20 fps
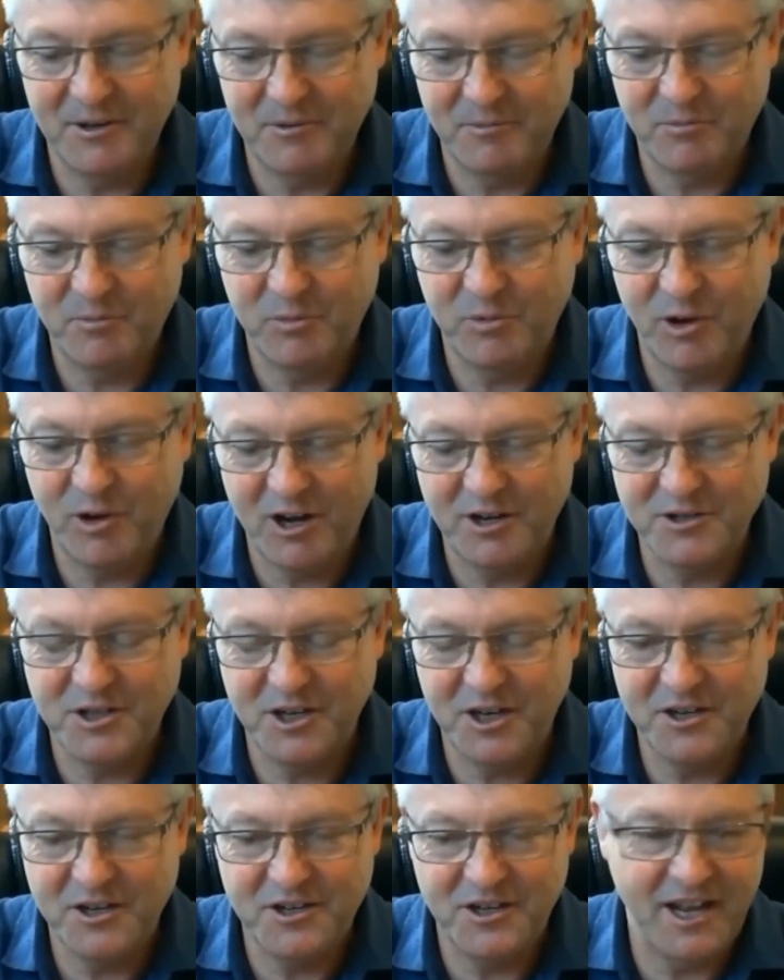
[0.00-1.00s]

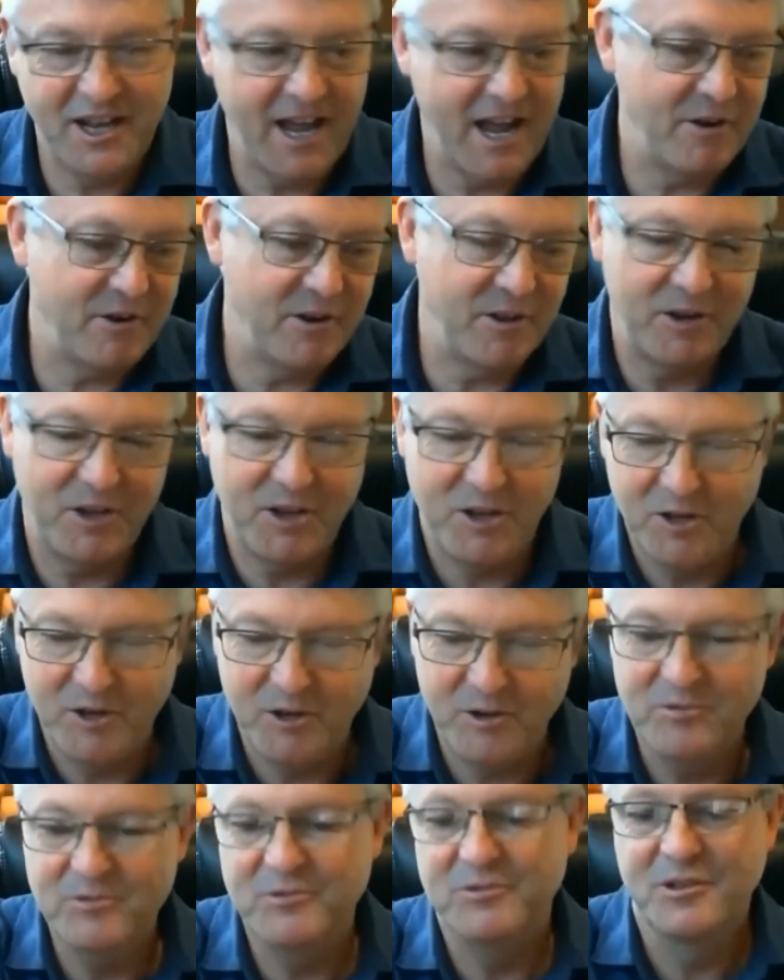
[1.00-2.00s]
project out of the
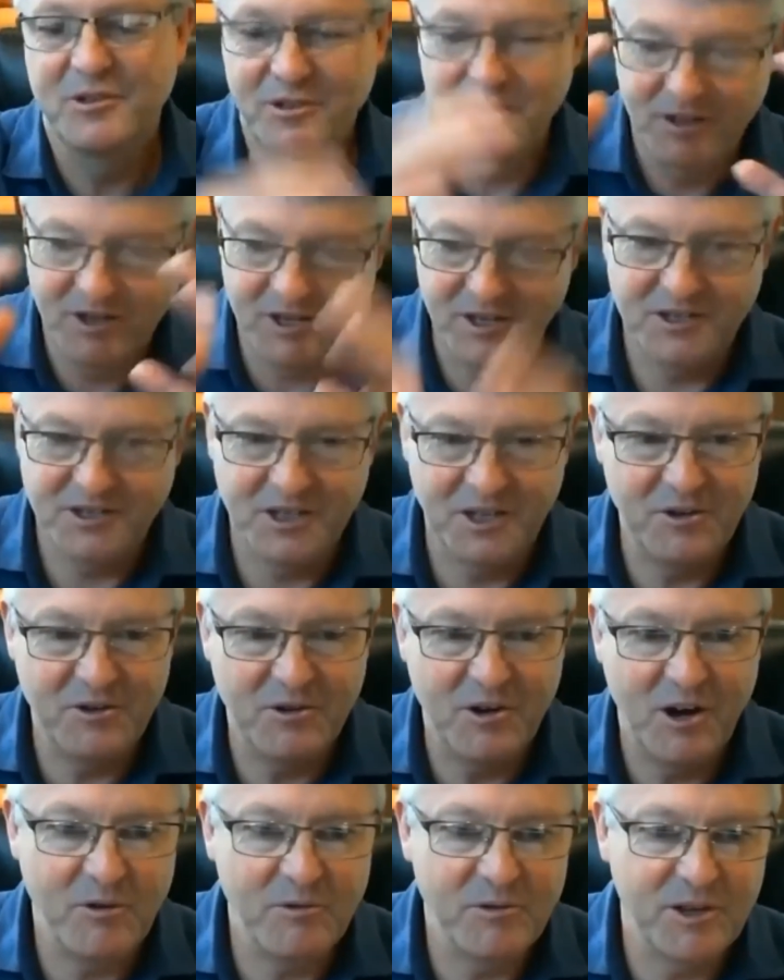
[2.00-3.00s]
queue, continue
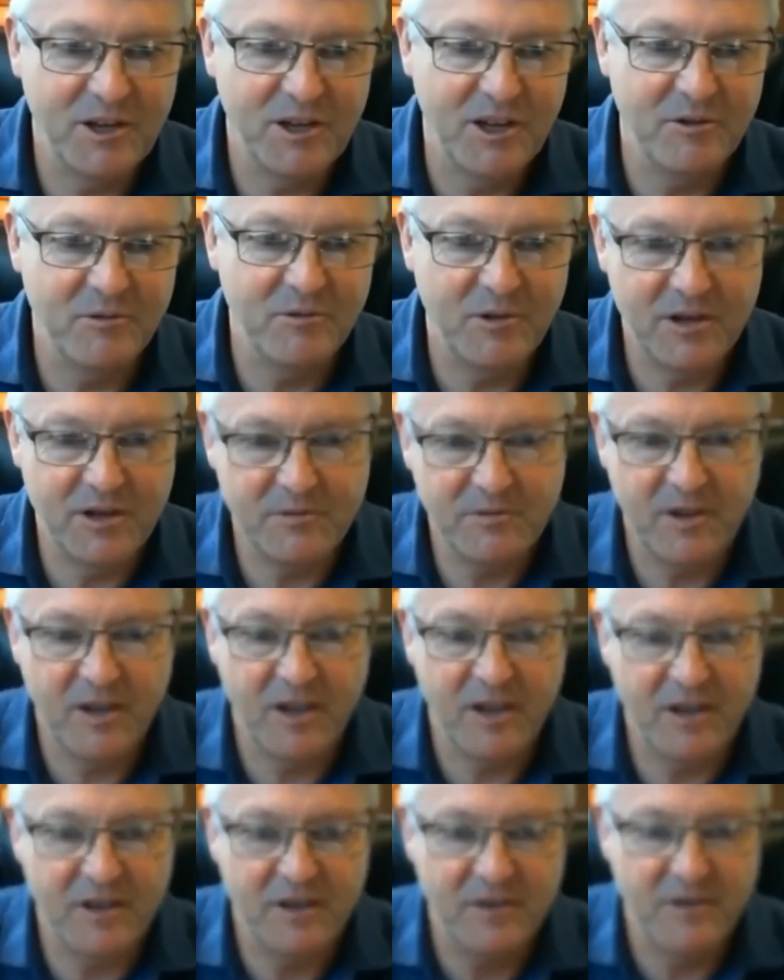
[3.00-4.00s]
on with the other one.
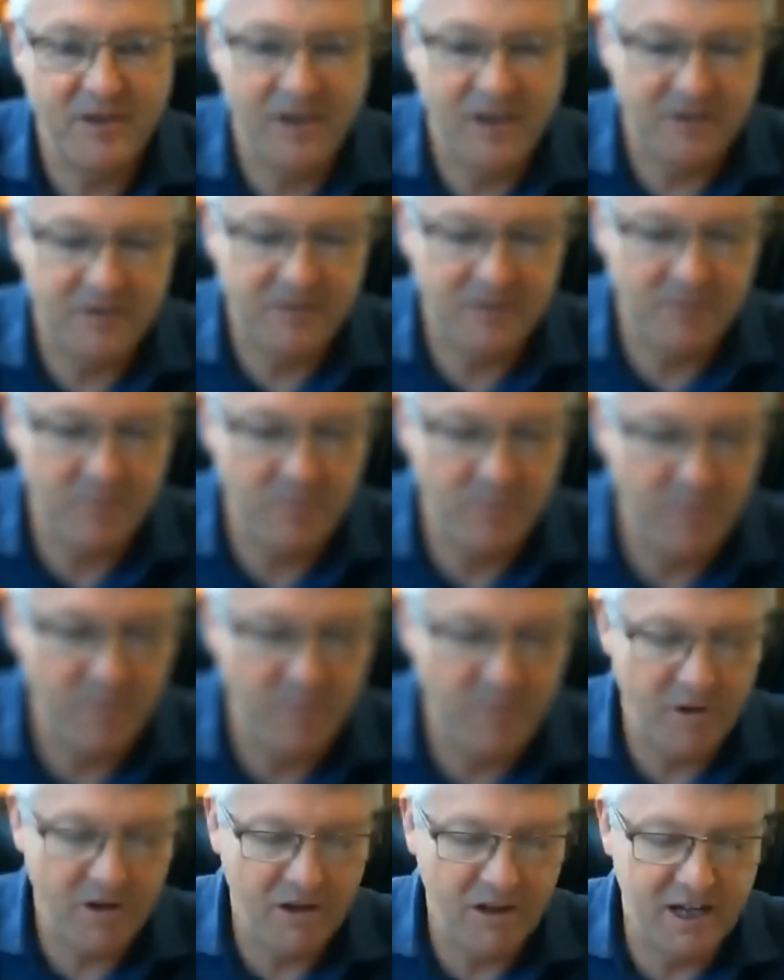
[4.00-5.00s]
It
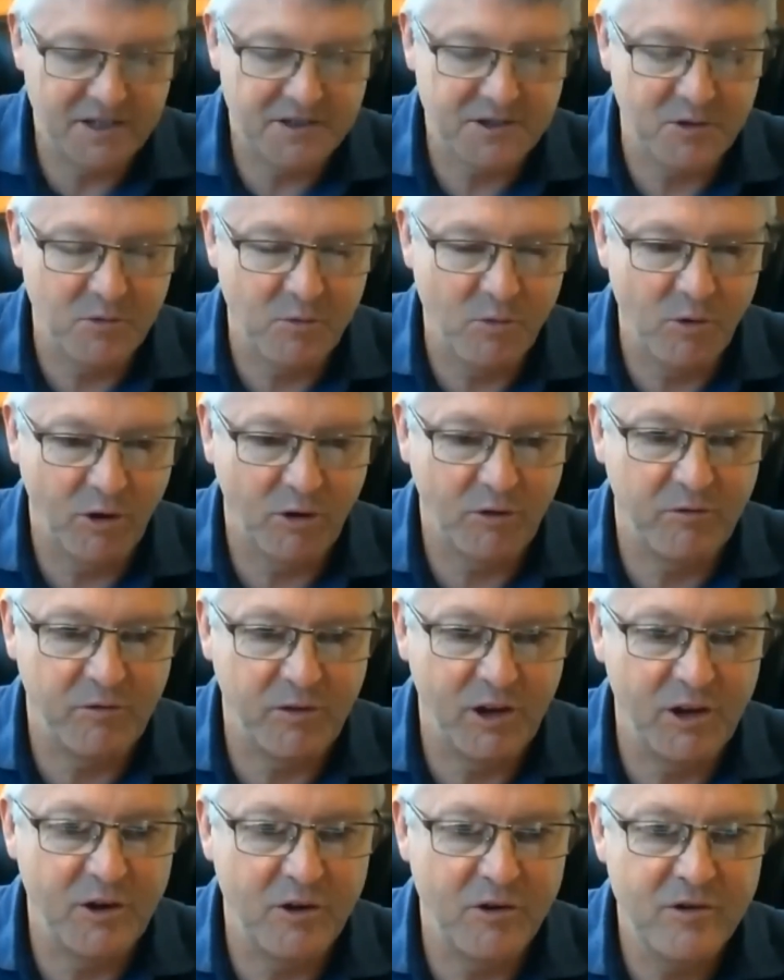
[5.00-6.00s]
lets the work
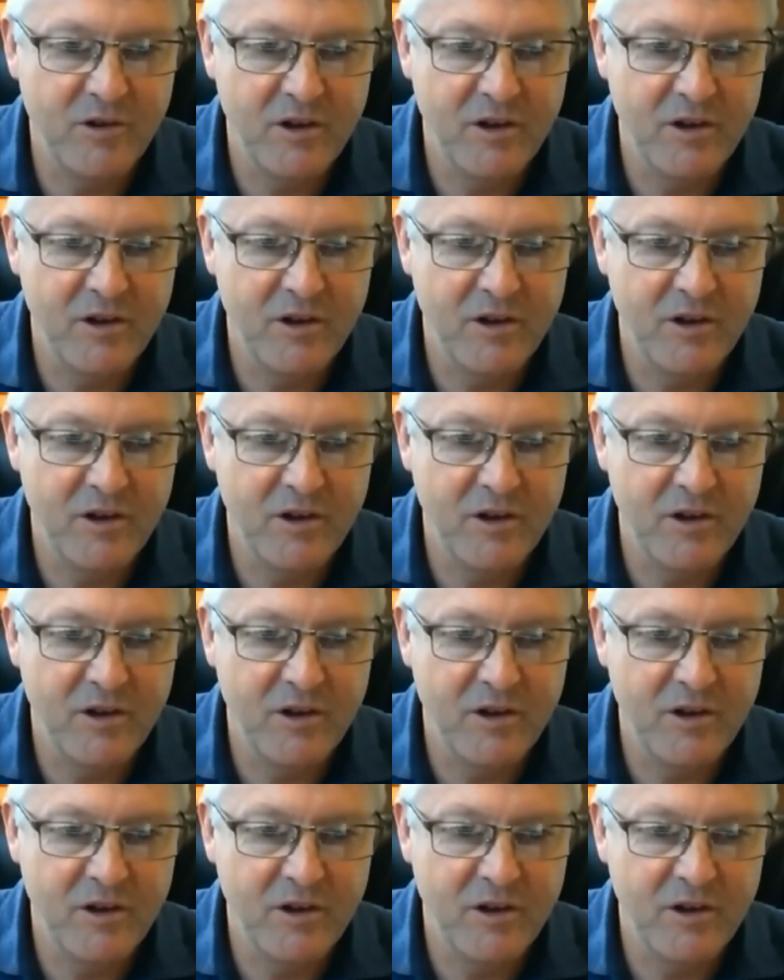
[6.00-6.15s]
flow,